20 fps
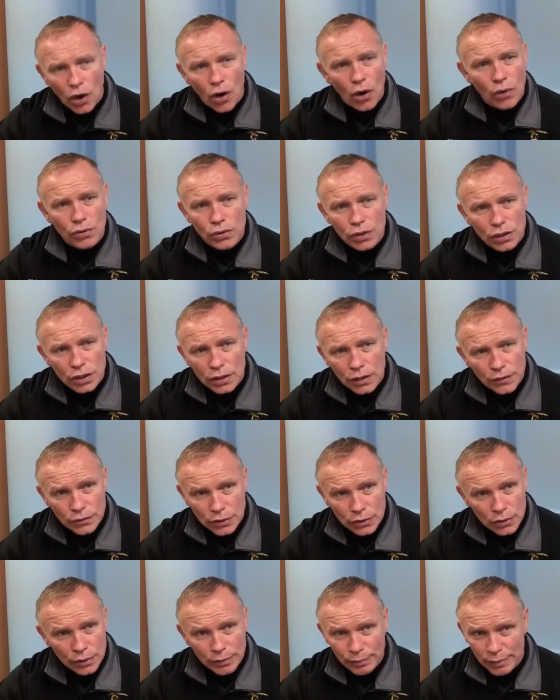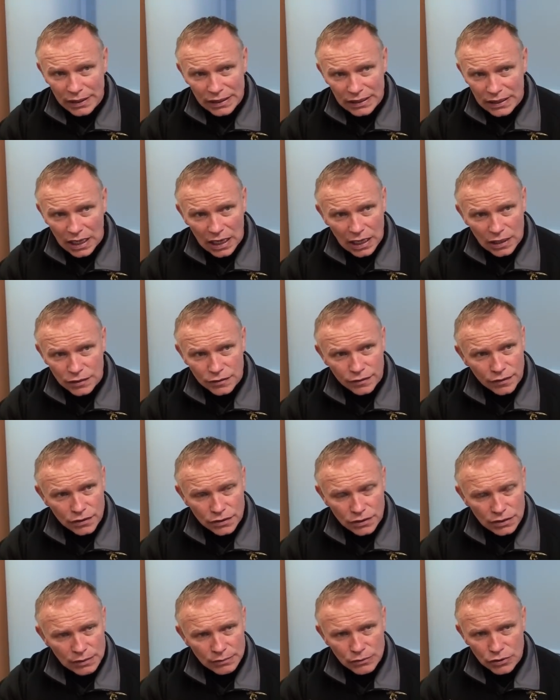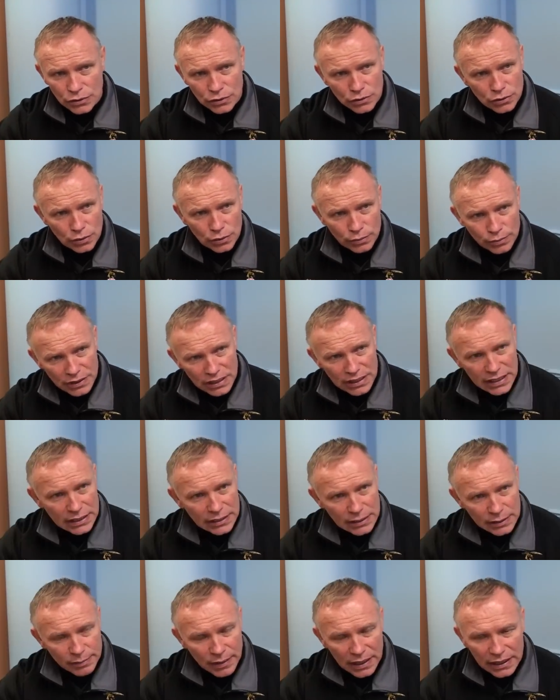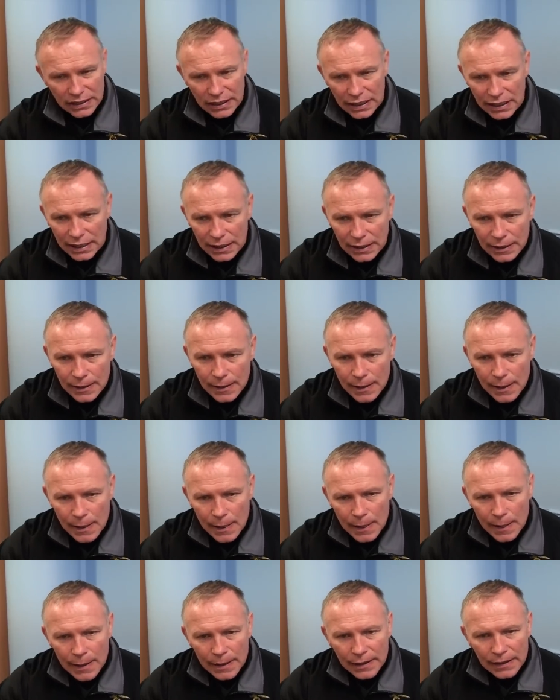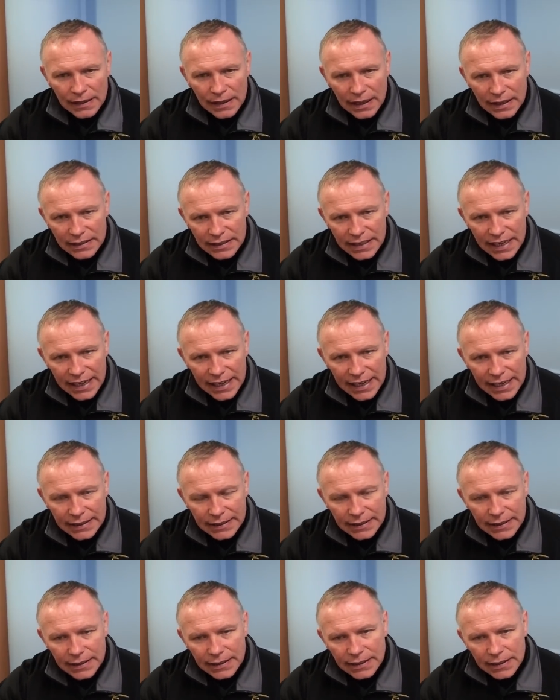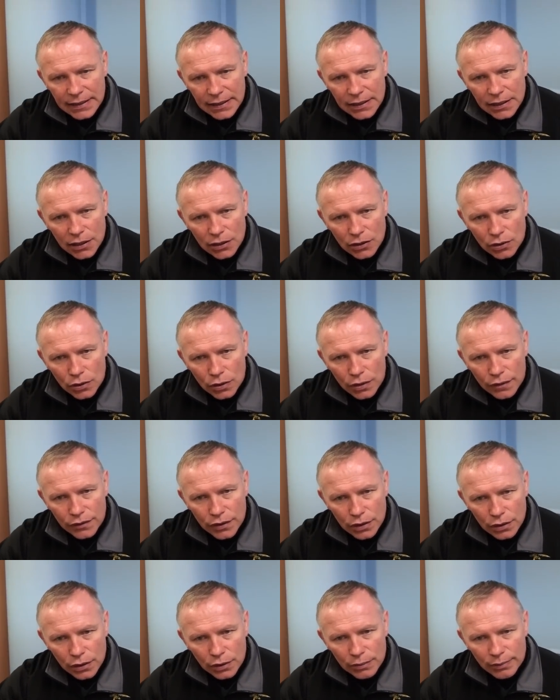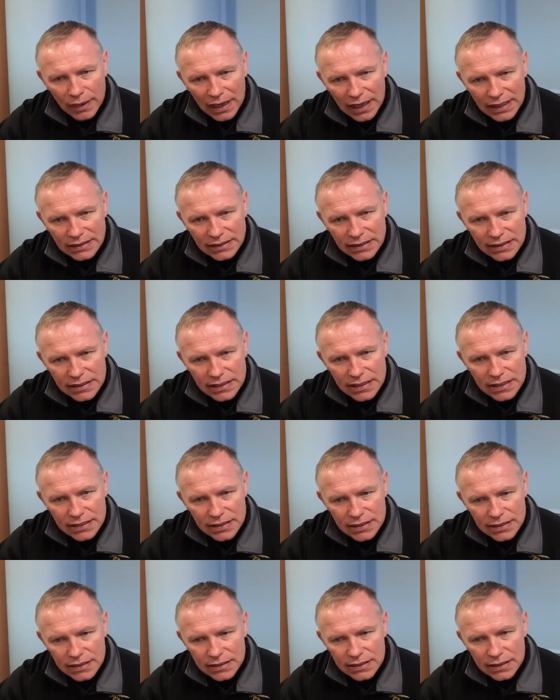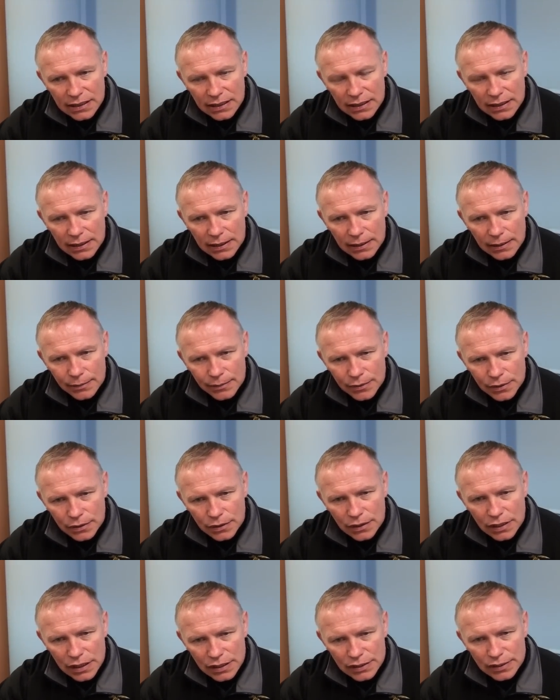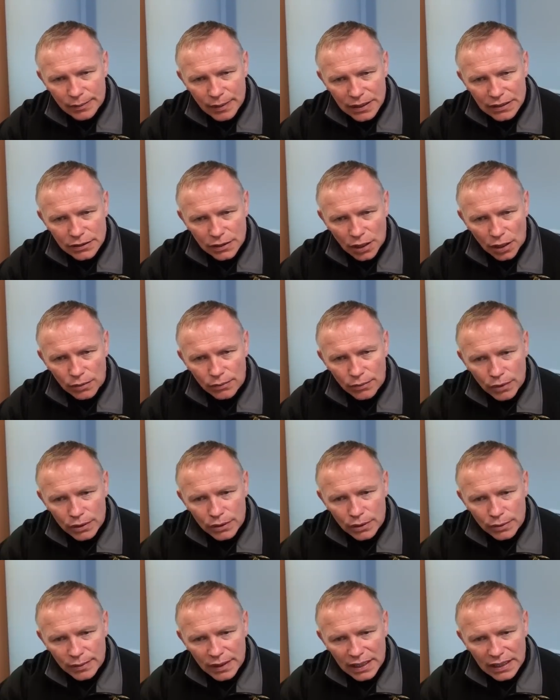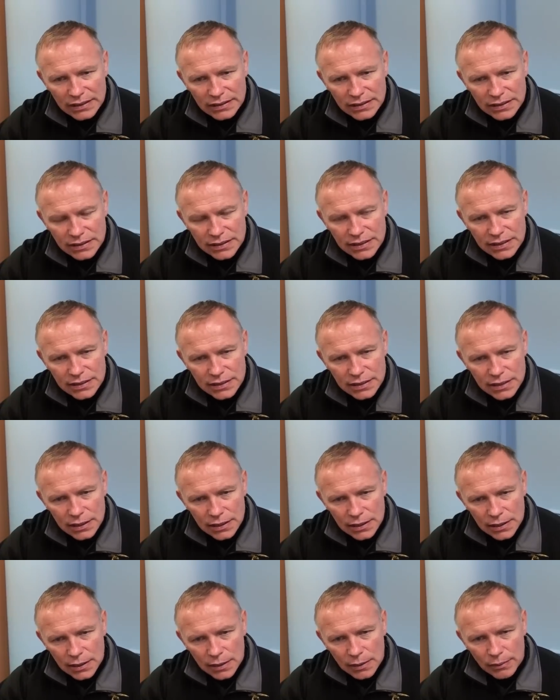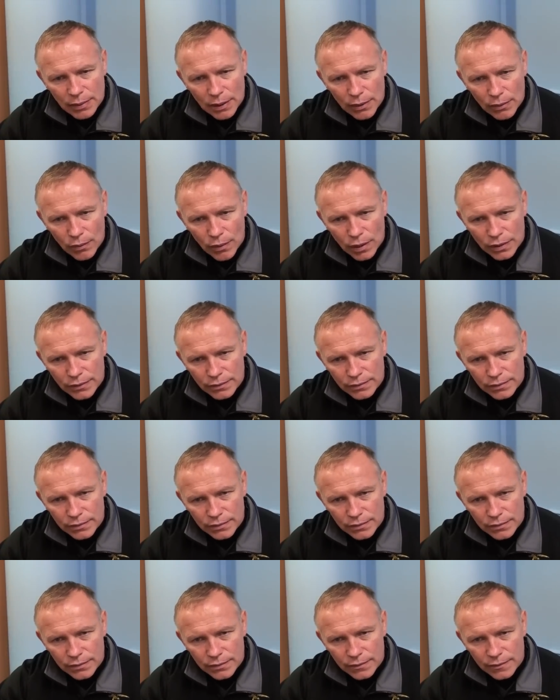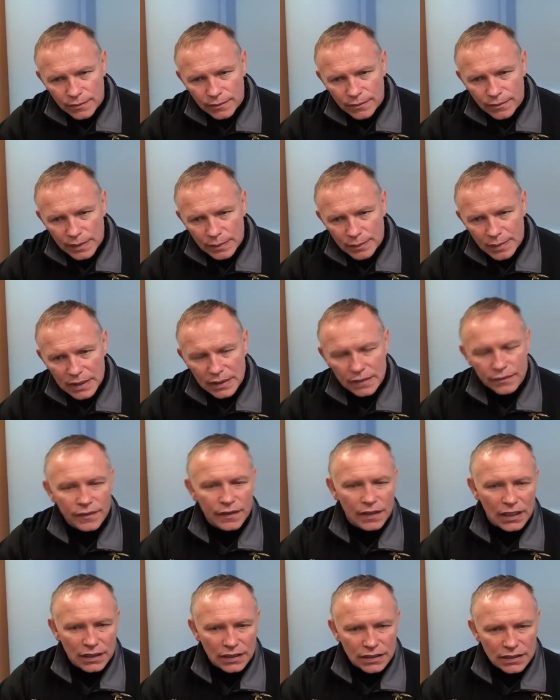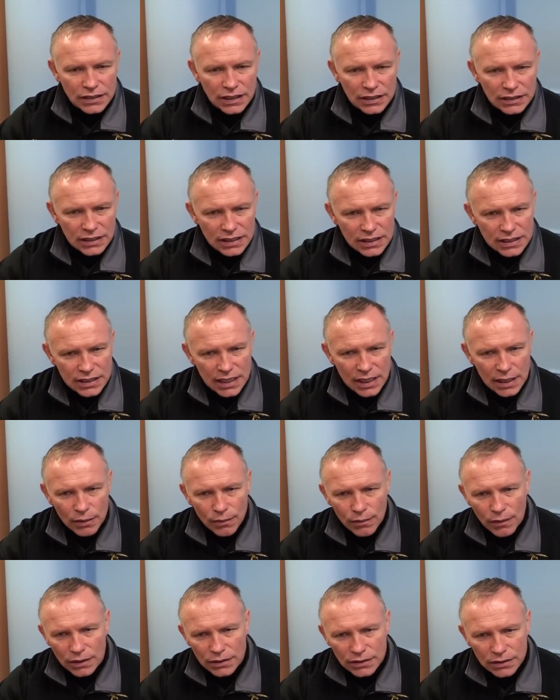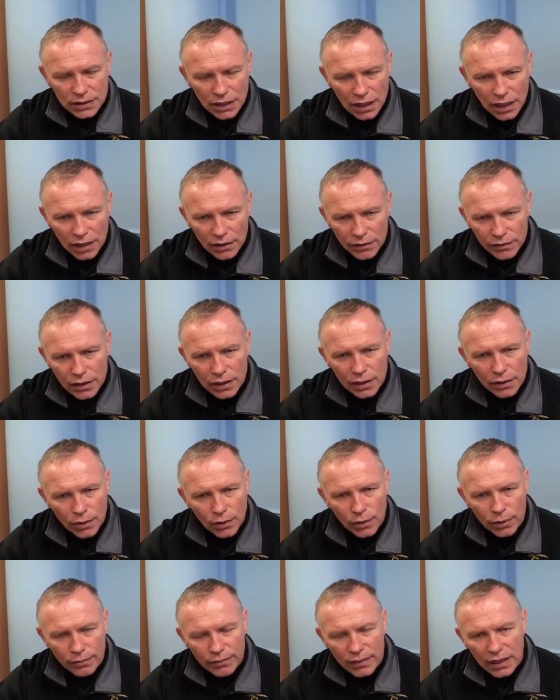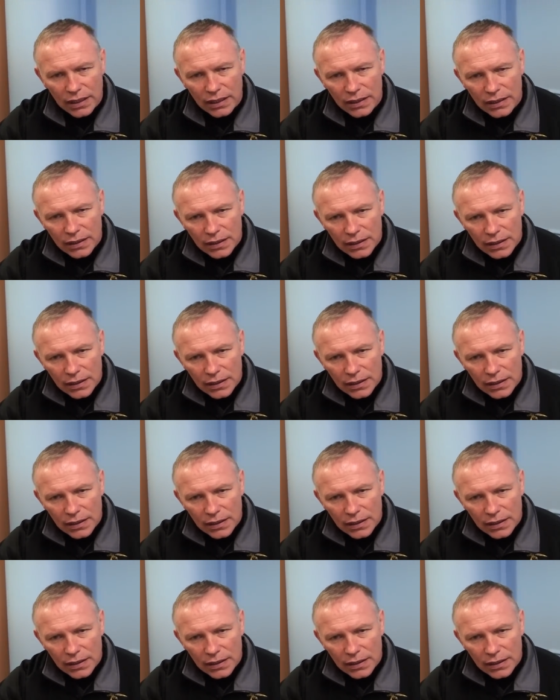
All good enough to go and play in the Hearts first team, so don't be kidded by that. And then, you know, if you look behind the scenes, you know, there is a bit of turmoil behind the scenes, but one, for being for the other side of the city once, I really hope that,